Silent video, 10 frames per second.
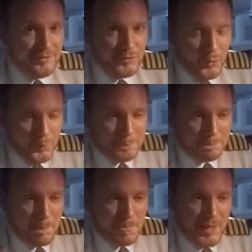So,
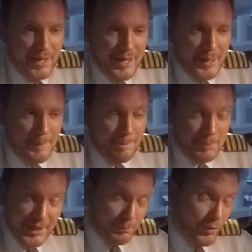
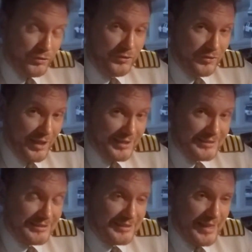black boxes,
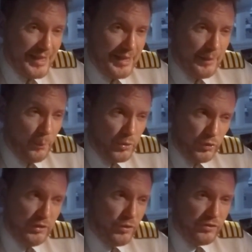guys. What you
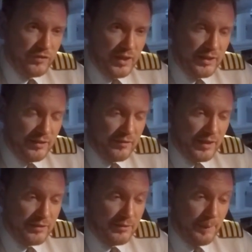need to understand is
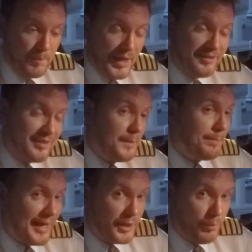that I say
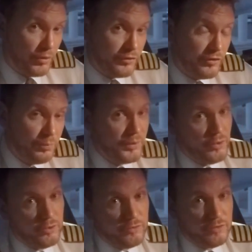black boxes
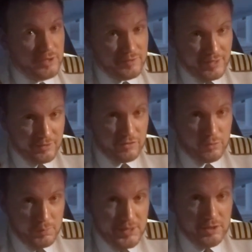because there tends
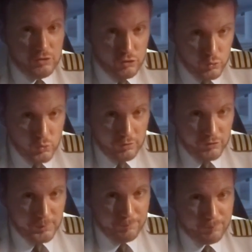to be two
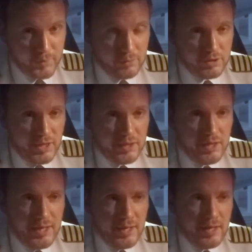of them. Okay.
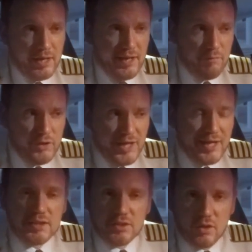Every
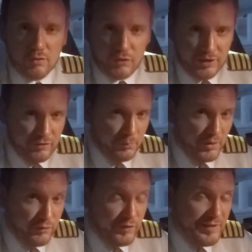aircraft that is
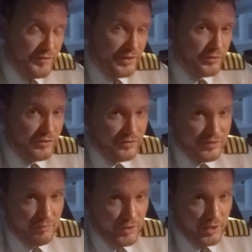above
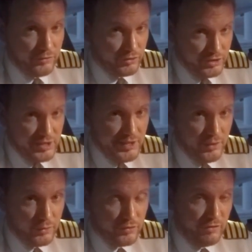5,700
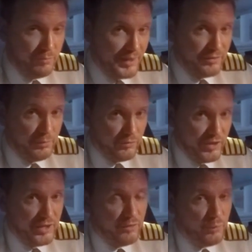kilos of maximum
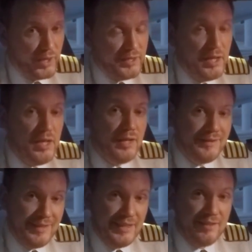takeoff weight
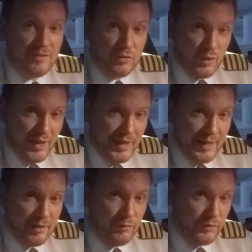needs to
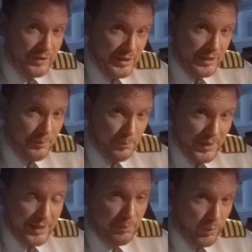have the
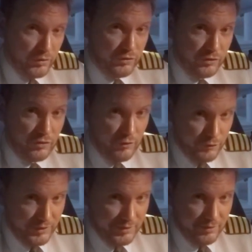black boxes
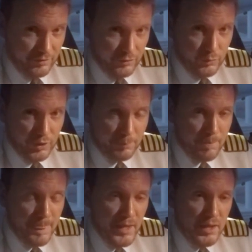fitted to them.
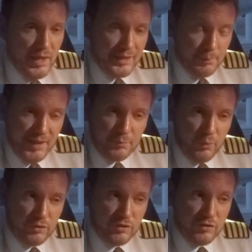And the black
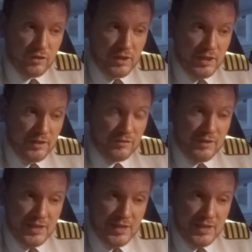boxes is